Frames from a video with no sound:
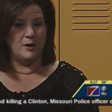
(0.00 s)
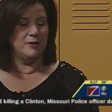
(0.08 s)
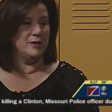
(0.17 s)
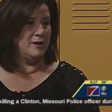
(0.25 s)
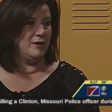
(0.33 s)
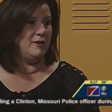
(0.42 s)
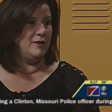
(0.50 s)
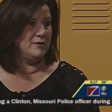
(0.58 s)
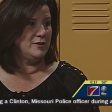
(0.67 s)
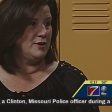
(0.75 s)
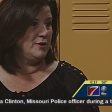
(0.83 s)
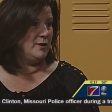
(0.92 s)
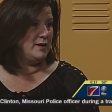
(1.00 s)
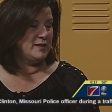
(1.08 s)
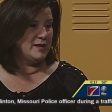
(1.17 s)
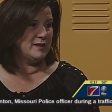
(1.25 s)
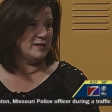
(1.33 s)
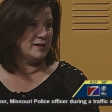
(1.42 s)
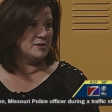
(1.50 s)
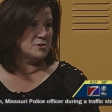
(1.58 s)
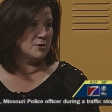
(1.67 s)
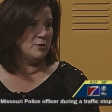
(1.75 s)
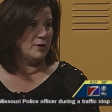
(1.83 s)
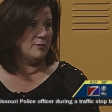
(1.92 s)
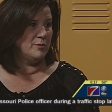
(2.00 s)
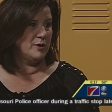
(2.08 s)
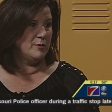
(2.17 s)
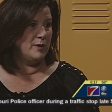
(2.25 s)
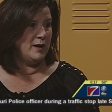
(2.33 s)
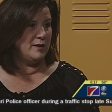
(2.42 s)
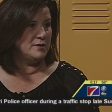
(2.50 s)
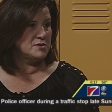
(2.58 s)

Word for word: all in all, you know, I think things are going pretty well.